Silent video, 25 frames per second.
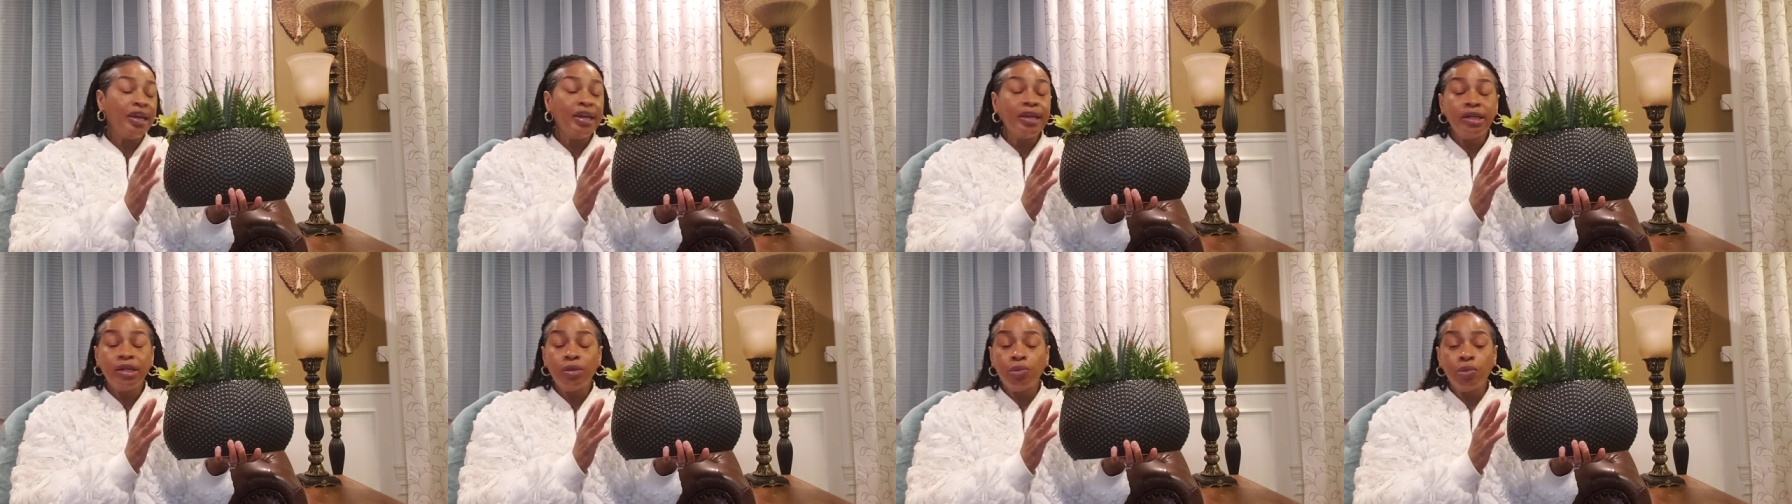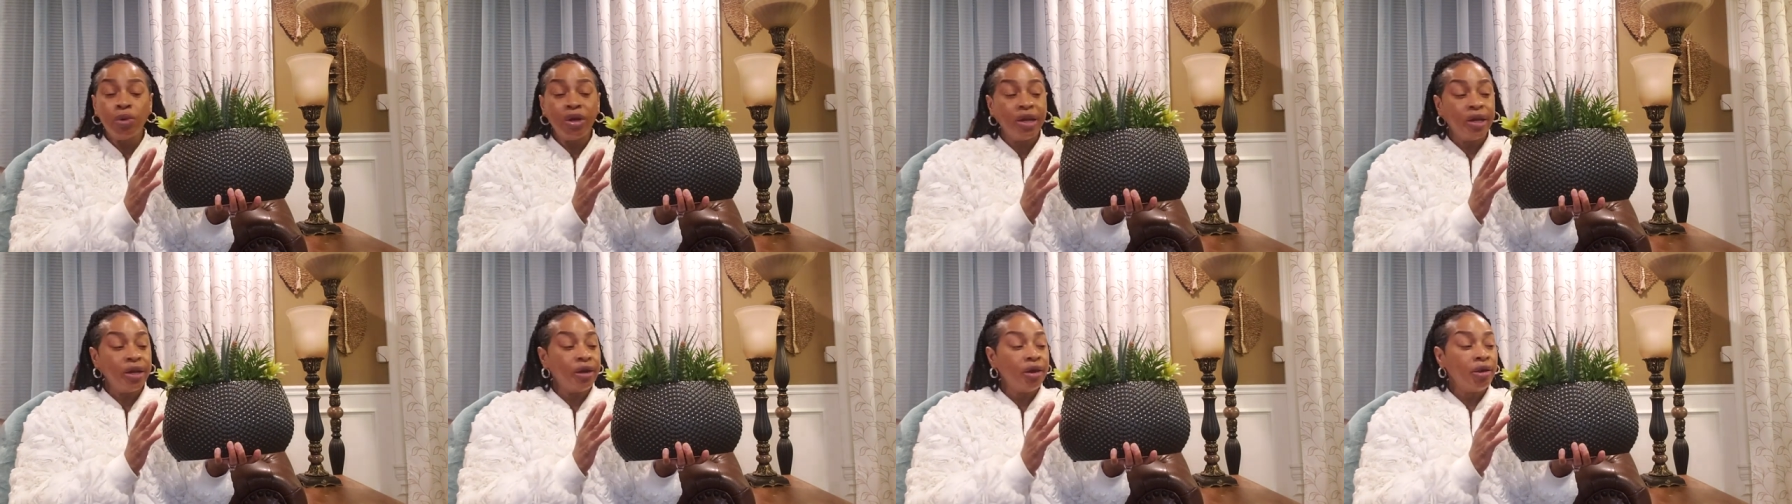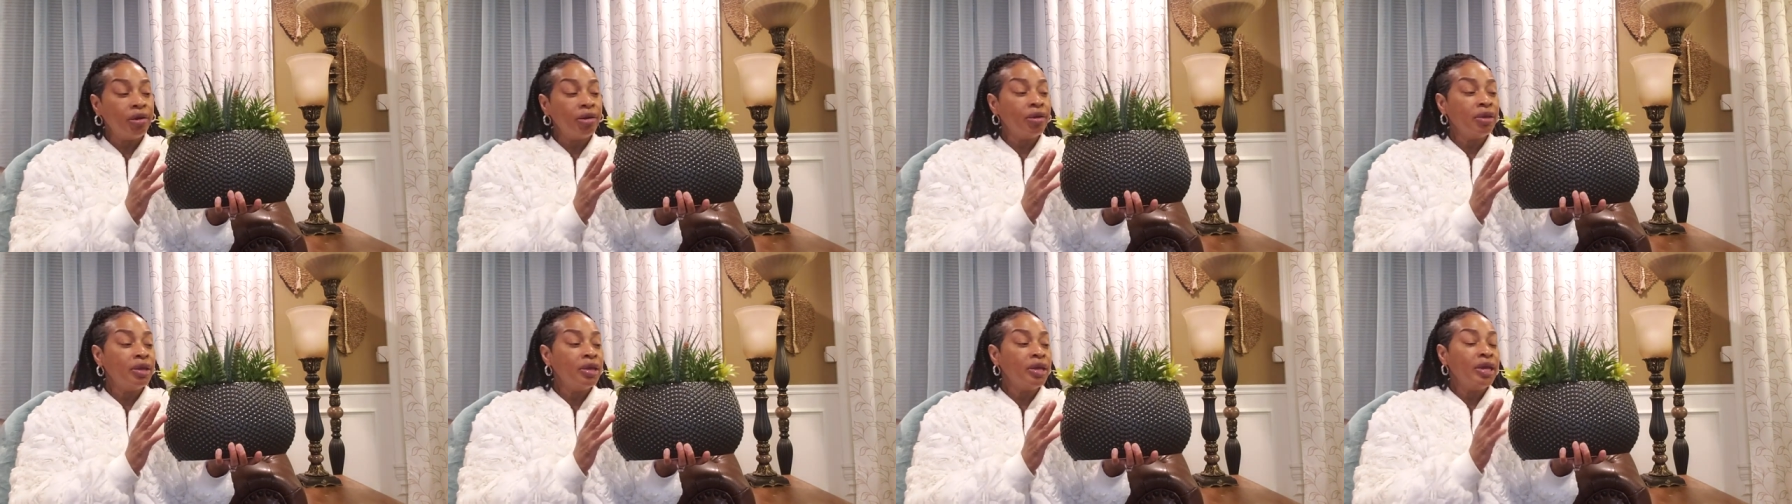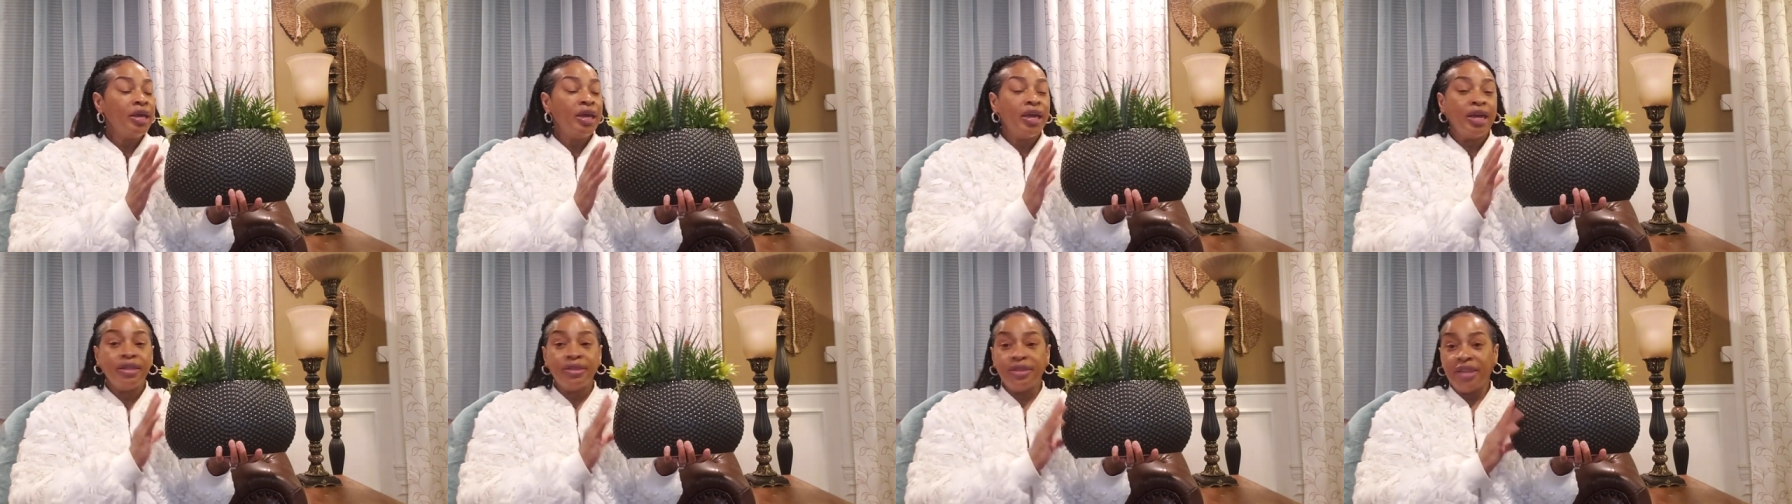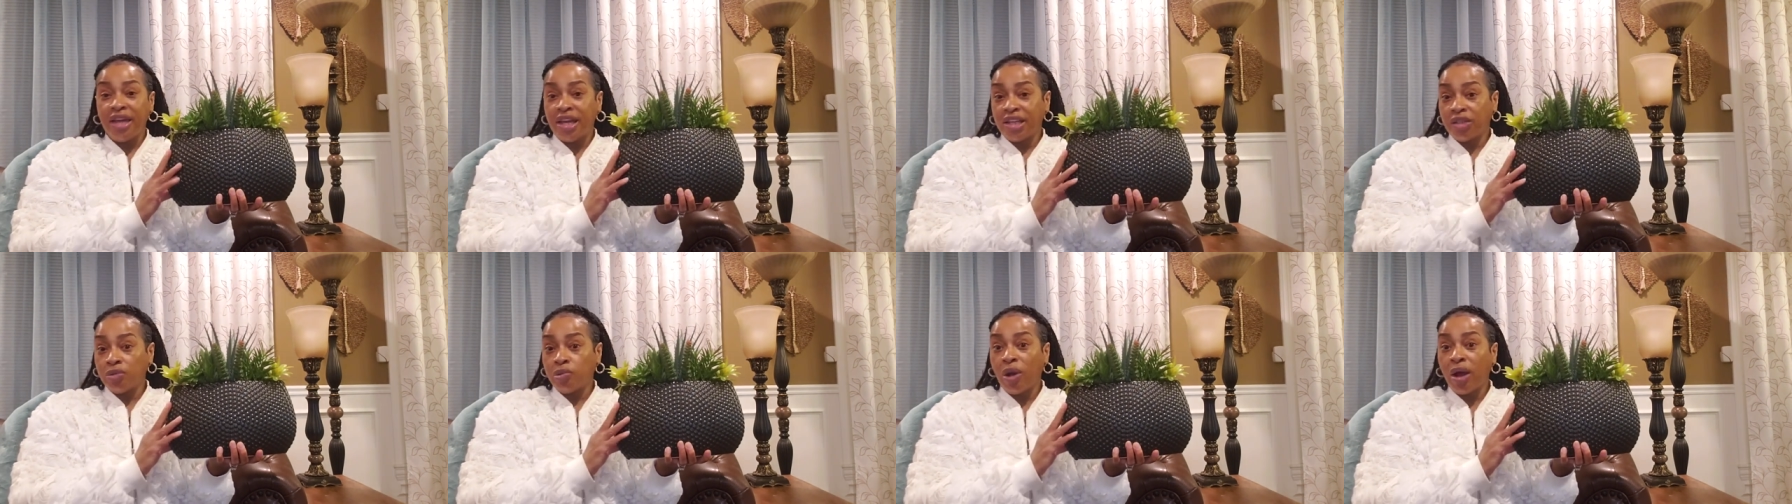anywhere. And
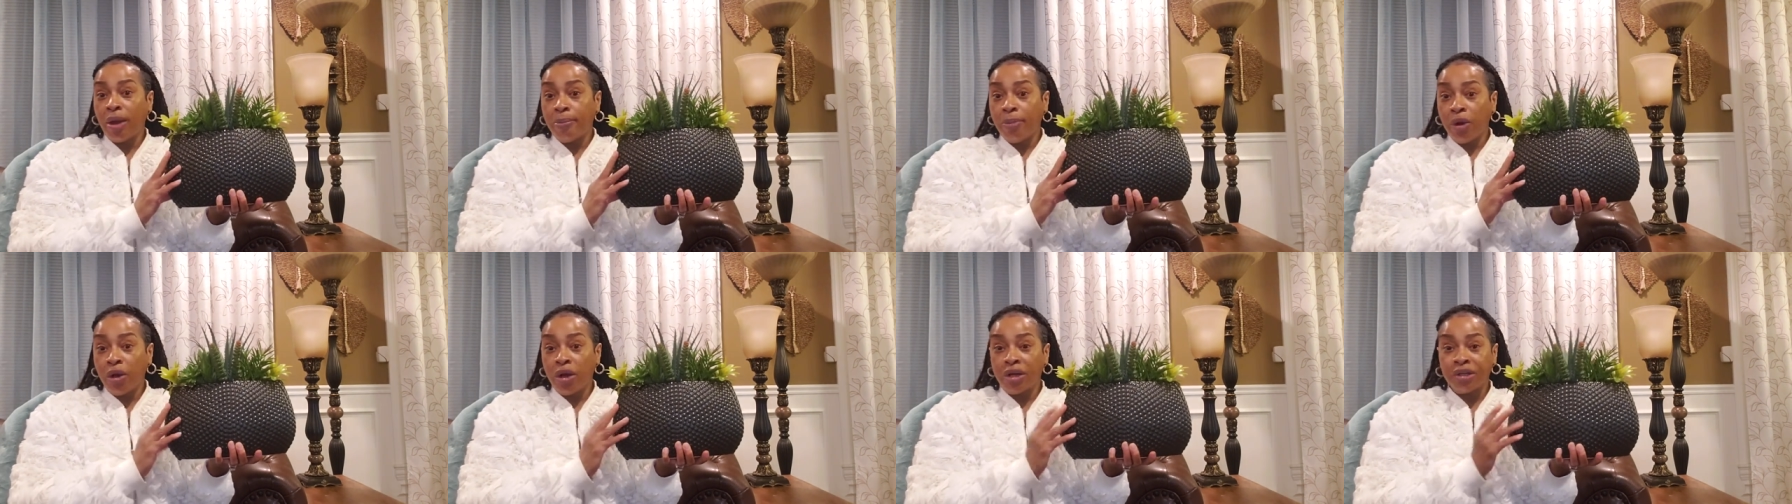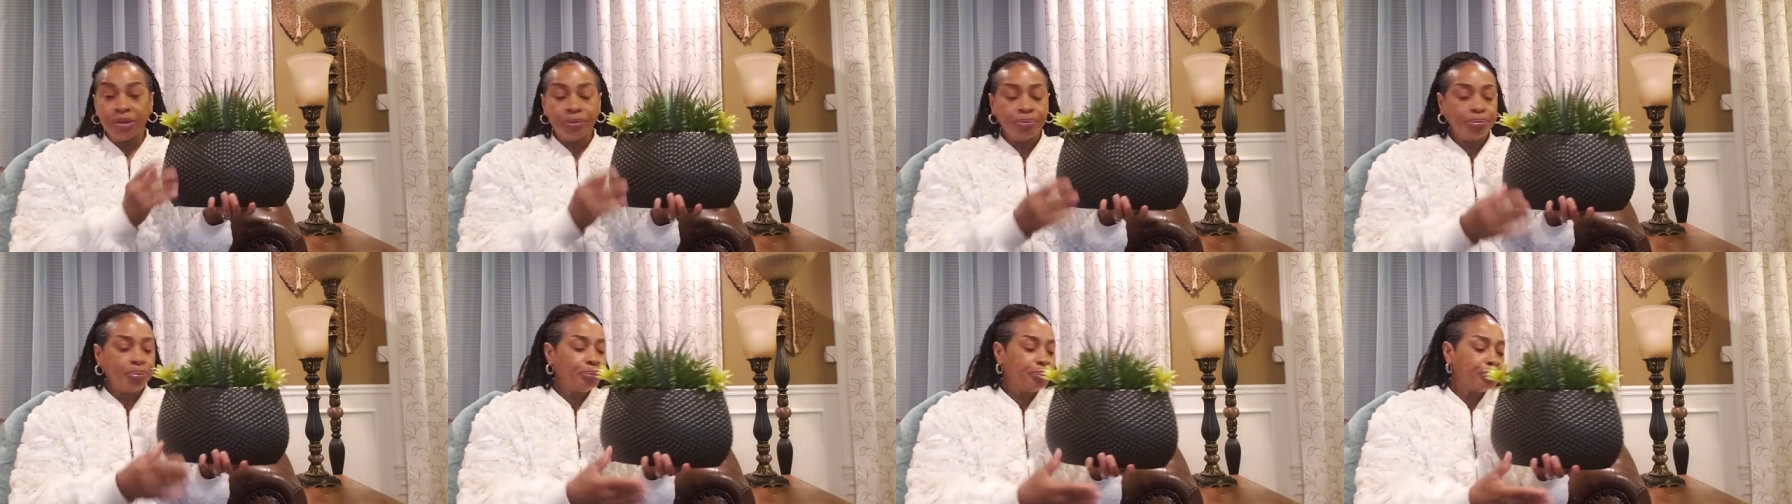that's why I bought it.